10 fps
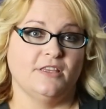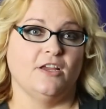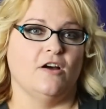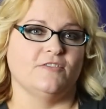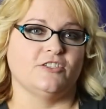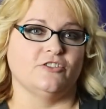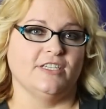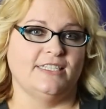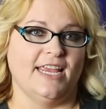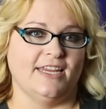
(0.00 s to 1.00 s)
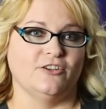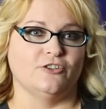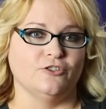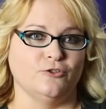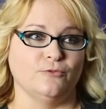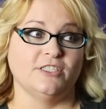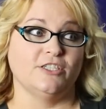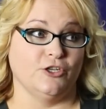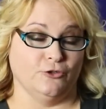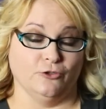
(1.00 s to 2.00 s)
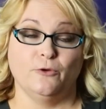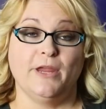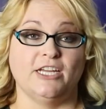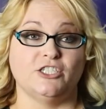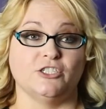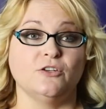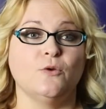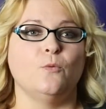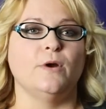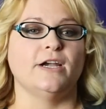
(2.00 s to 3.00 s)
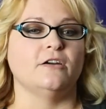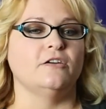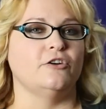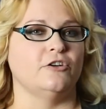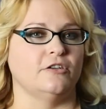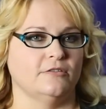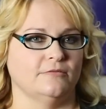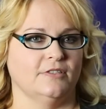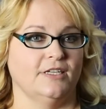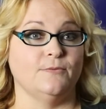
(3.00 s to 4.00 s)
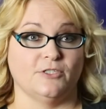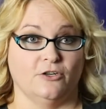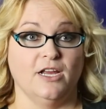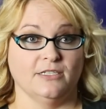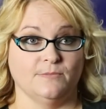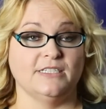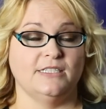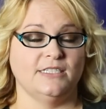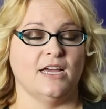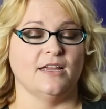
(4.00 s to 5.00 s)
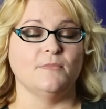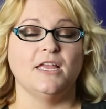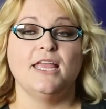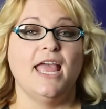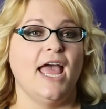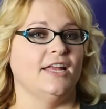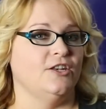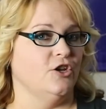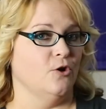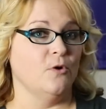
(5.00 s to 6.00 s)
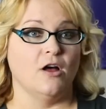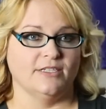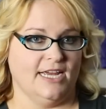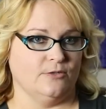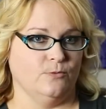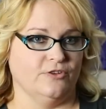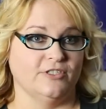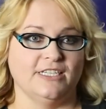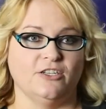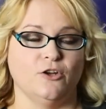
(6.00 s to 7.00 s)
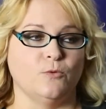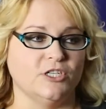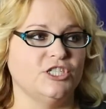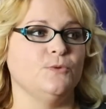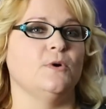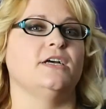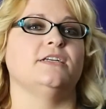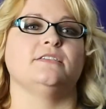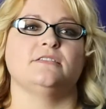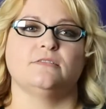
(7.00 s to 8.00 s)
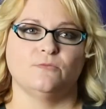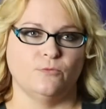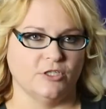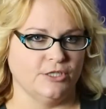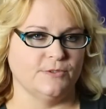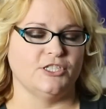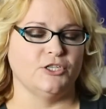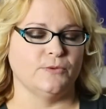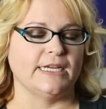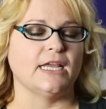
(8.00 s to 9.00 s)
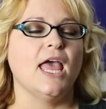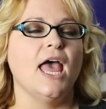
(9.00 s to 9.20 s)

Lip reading: The officers had taken her to the secure location where it was her husband at the time, had no contact with her, didn't know where she was, what she was doing.